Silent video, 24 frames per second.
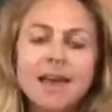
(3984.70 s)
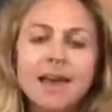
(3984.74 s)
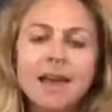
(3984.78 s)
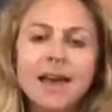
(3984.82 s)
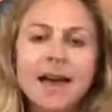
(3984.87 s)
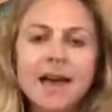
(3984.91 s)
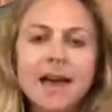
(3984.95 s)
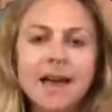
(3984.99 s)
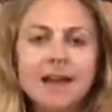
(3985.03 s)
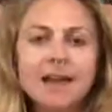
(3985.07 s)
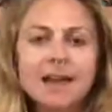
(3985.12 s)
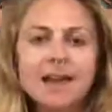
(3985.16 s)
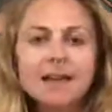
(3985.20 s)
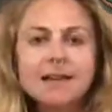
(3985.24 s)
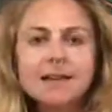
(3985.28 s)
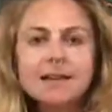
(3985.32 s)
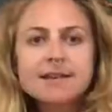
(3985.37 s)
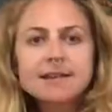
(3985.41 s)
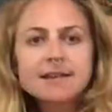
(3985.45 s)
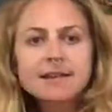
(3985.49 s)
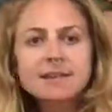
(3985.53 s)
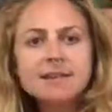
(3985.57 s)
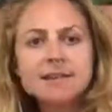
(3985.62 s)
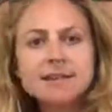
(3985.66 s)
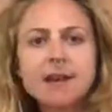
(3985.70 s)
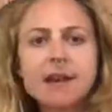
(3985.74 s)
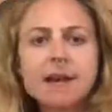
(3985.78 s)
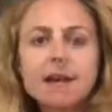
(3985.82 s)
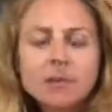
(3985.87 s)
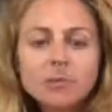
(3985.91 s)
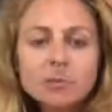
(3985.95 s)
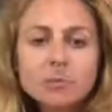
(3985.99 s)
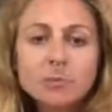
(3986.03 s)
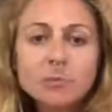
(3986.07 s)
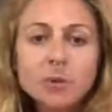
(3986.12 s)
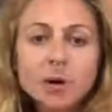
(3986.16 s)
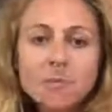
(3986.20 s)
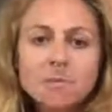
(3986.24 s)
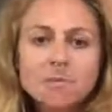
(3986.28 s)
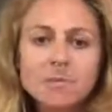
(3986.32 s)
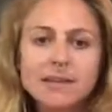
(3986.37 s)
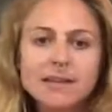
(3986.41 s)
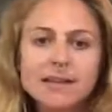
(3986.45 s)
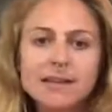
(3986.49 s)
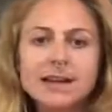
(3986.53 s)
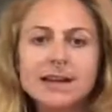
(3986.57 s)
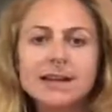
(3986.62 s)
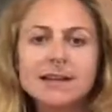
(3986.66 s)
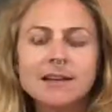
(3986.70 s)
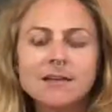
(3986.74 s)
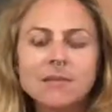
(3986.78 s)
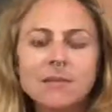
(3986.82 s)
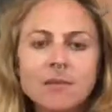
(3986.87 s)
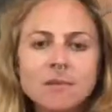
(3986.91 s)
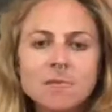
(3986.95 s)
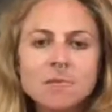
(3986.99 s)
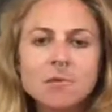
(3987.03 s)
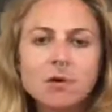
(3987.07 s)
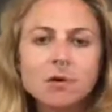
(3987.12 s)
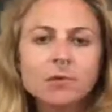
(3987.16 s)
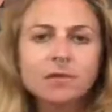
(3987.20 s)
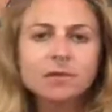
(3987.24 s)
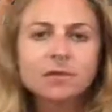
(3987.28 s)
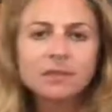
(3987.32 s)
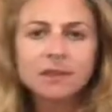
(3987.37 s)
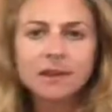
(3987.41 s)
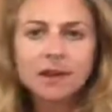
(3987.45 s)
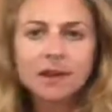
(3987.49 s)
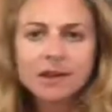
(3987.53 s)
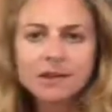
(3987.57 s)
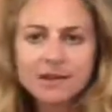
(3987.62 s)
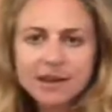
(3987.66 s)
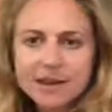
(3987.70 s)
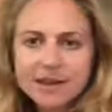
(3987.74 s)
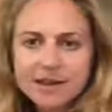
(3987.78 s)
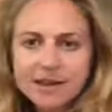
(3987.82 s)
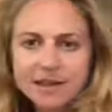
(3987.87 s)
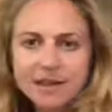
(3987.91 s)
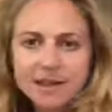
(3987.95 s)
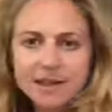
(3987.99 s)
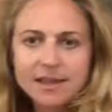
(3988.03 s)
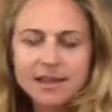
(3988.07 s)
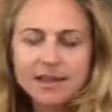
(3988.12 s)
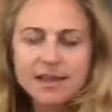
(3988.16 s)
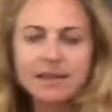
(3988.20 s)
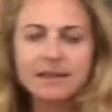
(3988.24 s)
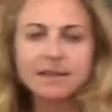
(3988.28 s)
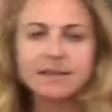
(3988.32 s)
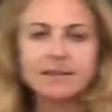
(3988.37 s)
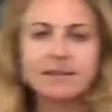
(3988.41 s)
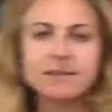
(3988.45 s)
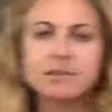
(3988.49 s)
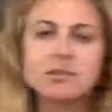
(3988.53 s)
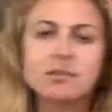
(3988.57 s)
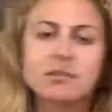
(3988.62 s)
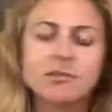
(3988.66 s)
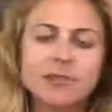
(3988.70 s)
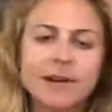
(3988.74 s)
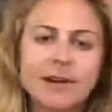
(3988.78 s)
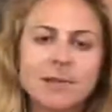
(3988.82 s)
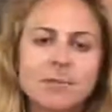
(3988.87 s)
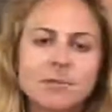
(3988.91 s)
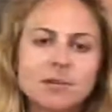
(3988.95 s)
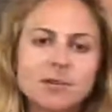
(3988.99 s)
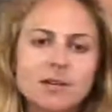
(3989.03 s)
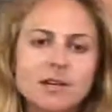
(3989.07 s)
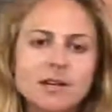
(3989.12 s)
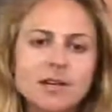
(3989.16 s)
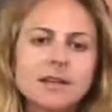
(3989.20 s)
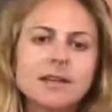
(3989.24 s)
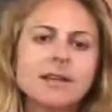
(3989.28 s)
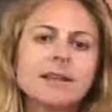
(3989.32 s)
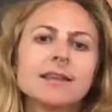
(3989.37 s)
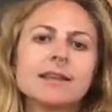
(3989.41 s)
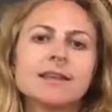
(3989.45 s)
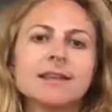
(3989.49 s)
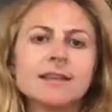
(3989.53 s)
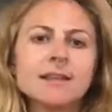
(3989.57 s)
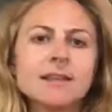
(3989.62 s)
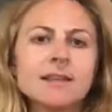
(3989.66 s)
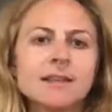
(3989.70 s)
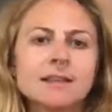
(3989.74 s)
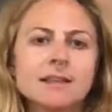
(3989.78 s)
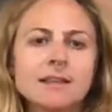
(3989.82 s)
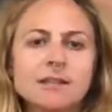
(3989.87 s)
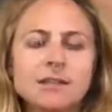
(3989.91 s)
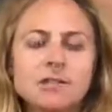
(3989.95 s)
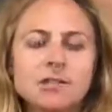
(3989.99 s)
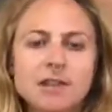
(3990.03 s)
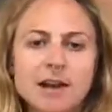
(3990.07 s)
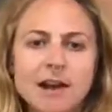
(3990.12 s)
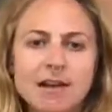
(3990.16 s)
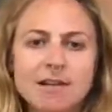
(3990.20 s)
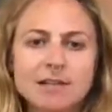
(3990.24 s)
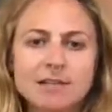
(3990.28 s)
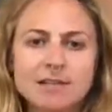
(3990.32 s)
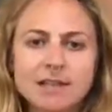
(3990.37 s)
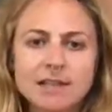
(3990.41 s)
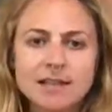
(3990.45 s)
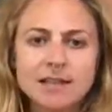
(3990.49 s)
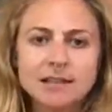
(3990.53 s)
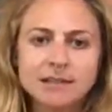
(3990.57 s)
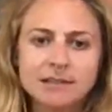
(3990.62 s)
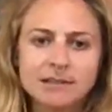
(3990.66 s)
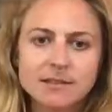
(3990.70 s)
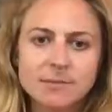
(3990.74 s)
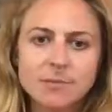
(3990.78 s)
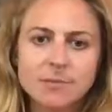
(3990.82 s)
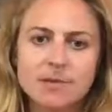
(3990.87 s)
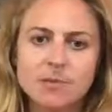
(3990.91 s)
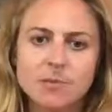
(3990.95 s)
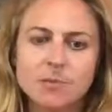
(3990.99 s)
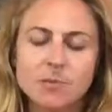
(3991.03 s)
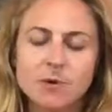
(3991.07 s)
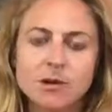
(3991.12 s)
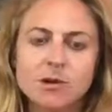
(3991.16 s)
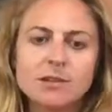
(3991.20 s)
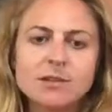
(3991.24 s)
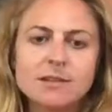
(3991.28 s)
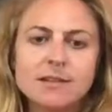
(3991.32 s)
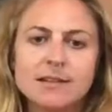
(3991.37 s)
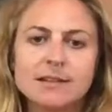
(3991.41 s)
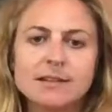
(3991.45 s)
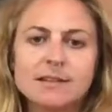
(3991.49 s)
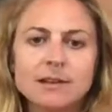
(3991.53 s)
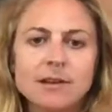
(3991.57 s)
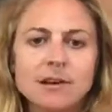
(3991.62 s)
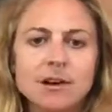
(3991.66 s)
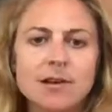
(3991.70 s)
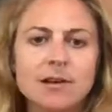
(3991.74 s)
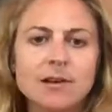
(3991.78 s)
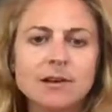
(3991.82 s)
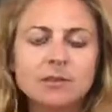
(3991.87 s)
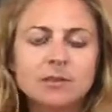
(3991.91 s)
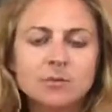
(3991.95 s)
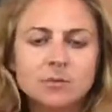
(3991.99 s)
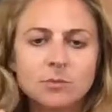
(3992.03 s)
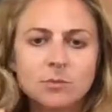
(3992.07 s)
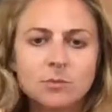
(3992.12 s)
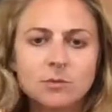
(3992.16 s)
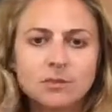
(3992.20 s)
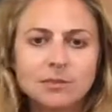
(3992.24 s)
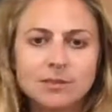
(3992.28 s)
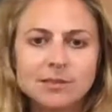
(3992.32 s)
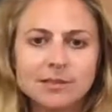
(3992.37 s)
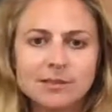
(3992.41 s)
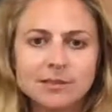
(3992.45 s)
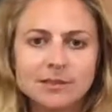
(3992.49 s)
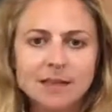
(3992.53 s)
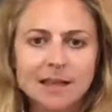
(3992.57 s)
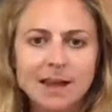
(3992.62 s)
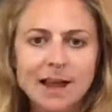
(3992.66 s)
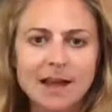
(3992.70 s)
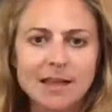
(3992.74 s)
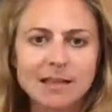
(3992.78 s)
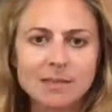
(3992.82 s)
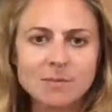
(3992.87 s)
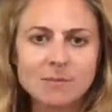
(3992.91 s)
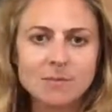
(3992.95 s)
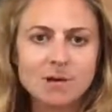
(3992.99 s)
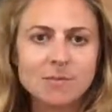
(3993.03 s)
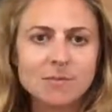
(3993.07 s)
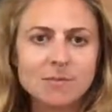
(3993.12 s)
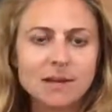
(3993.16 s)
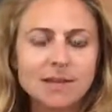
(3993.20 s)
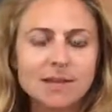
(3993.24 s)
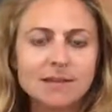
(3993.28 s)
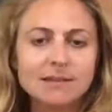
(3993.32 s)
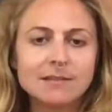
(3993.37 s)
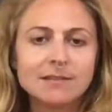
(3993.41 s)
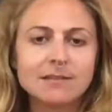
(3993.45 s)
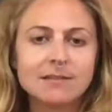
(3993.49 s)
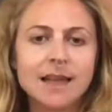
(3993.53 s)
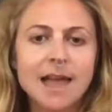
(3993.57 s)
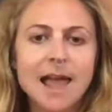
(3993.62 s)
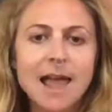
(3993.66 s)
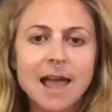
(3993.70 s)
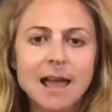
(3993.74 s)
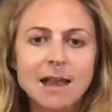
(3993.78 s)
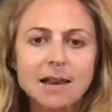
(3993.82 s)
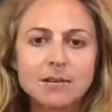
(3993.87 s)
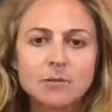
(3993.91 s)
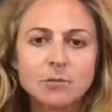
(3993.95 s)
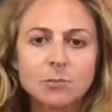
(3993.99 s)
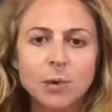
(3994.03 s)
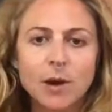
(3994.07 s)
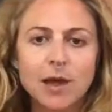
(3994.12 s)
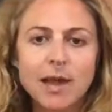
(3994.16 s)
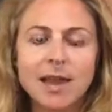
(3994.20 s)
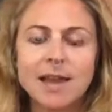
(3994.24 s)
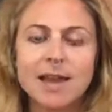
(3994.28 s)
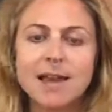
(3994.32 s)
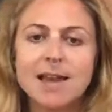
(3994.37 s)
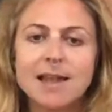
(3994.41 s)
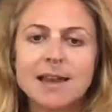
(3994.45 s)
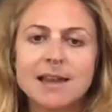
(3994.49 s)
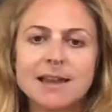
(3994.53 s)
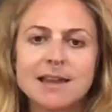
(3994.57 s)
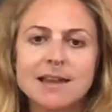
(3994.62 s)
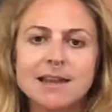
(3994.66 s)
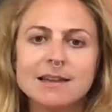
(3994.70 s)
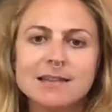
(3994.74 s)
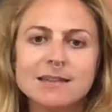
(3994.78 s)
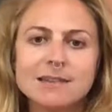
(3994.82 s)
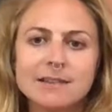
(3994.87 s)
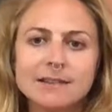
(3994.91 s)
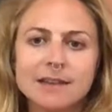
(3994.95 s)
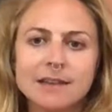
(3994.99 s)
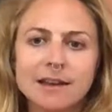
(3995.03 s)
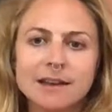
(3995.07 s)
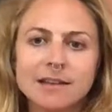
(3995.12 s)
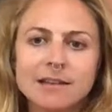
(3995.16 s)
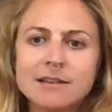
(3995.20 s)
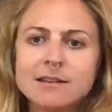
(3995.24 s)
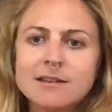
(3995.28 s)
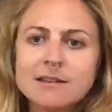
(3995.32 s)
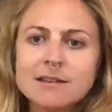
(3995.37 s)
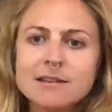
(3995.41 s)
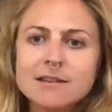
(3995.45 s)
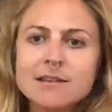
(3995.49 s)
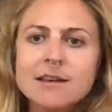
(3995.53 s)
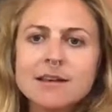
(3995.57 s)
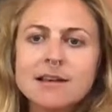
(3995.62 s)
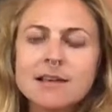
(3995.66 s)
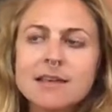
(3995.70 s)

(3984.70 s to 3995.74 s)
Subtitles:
And I will pop the link for Monzo in the description. The charity that some of the proceeds are going towards at the moment is Headway in East London.